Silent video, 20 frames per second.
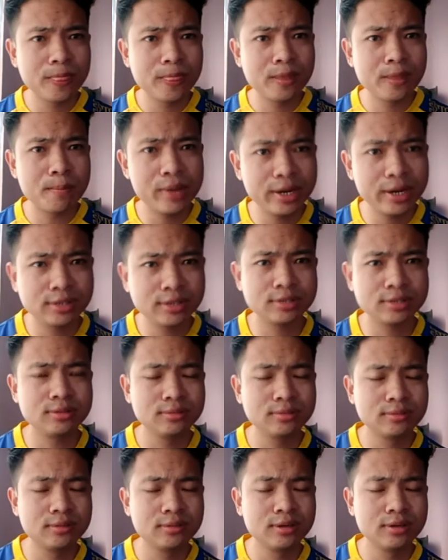matter,
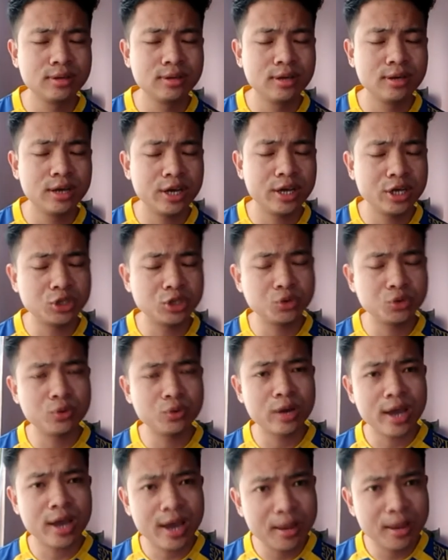as you
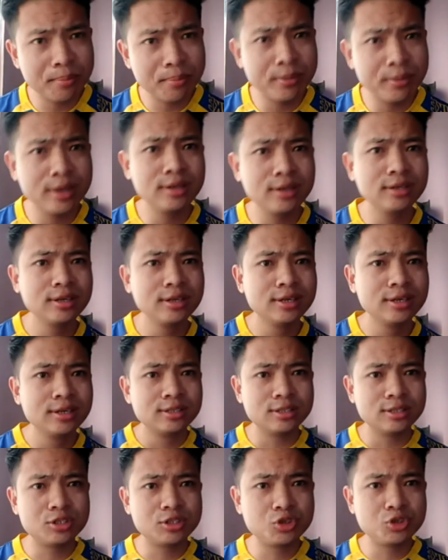have been
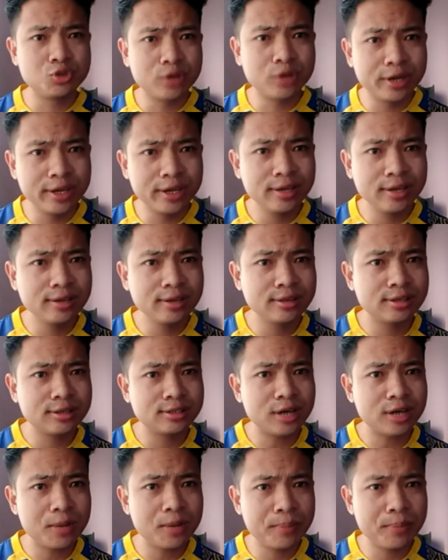just studying the
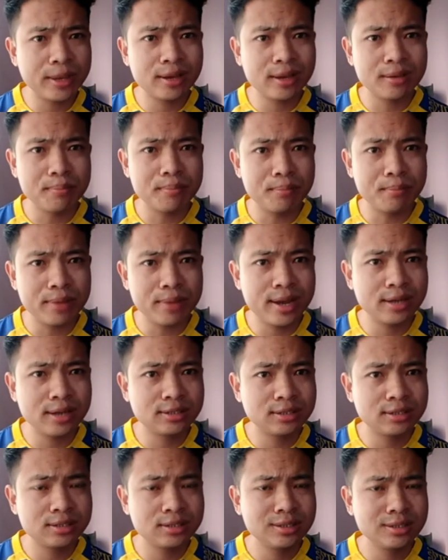topic
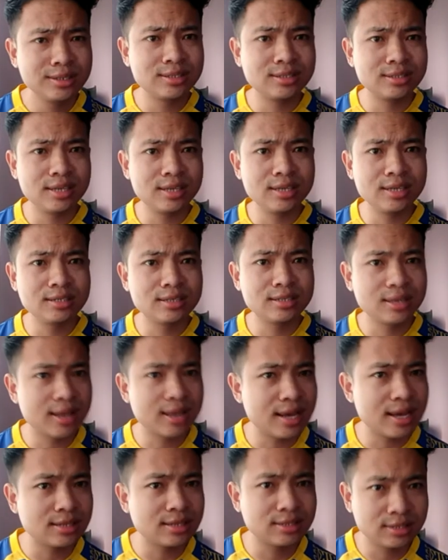matter since
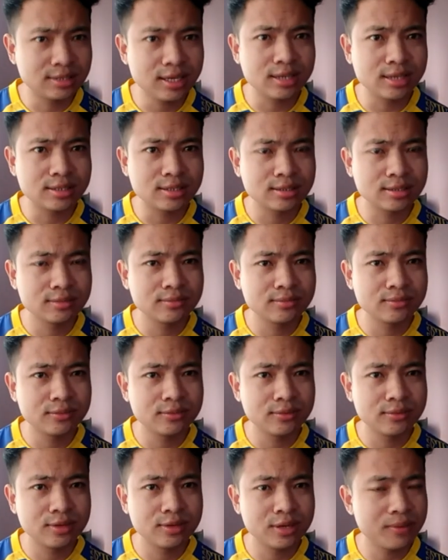class 6,
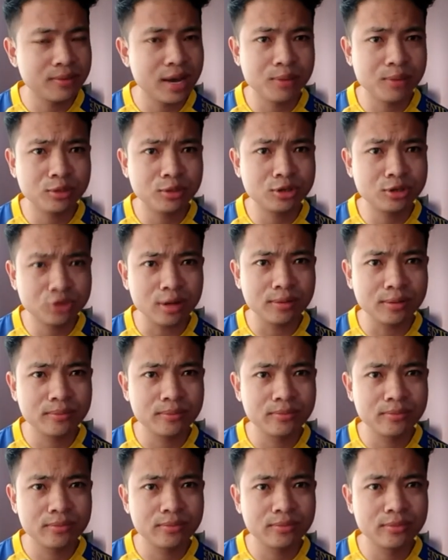if I am not wrong.
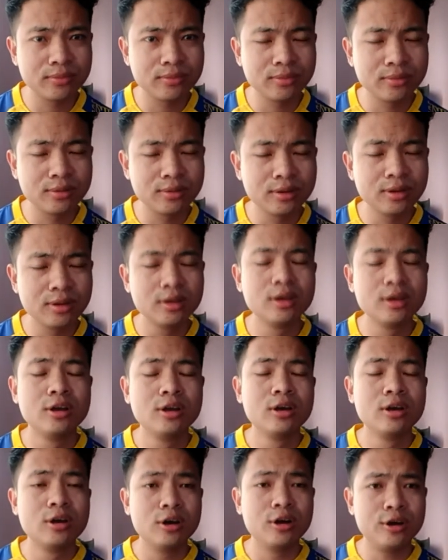
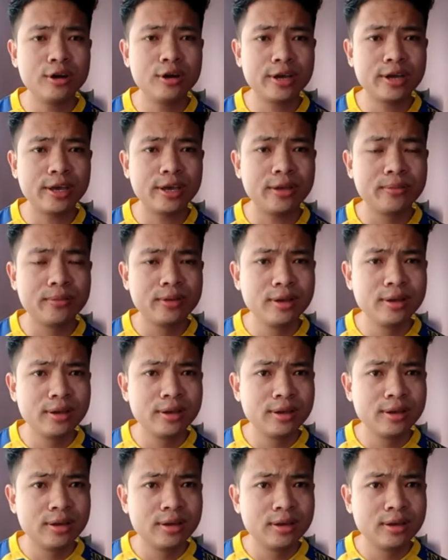Okay,
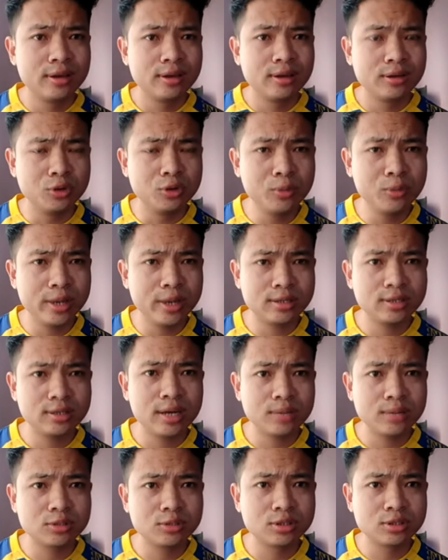no matter,
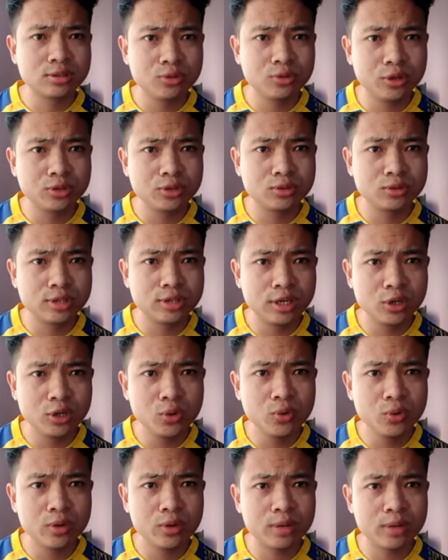I'm just going to tell
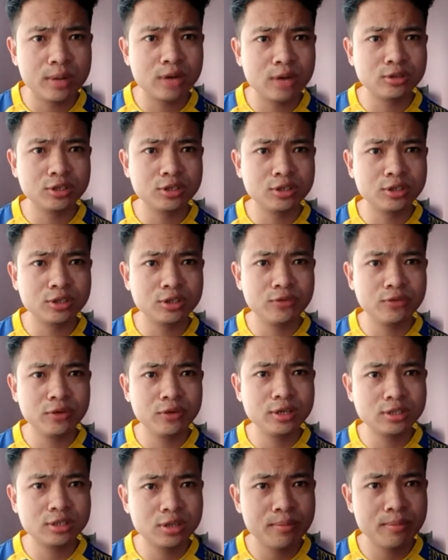you about the
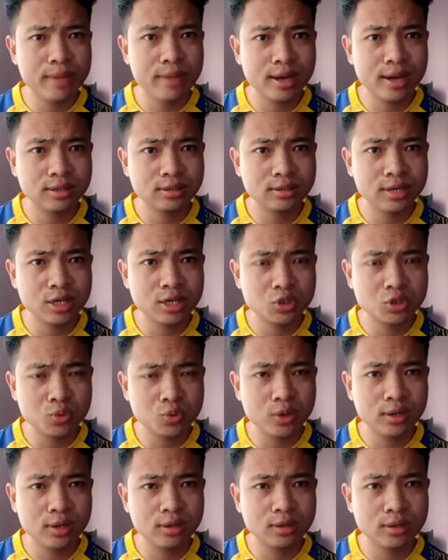definition of matter as
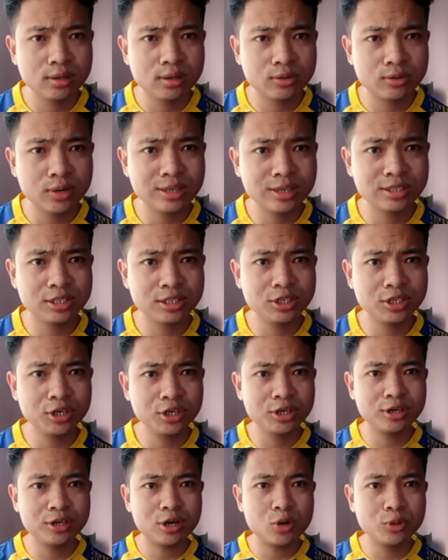well, right
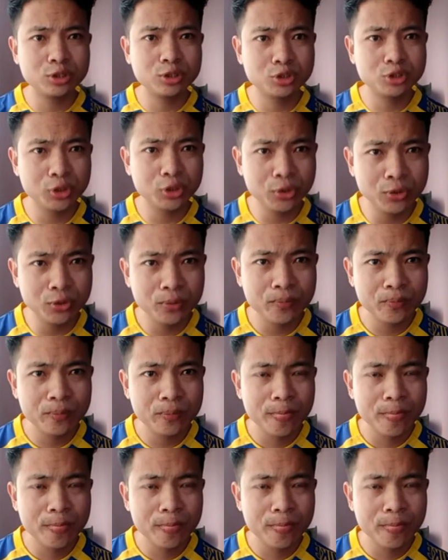here away to you.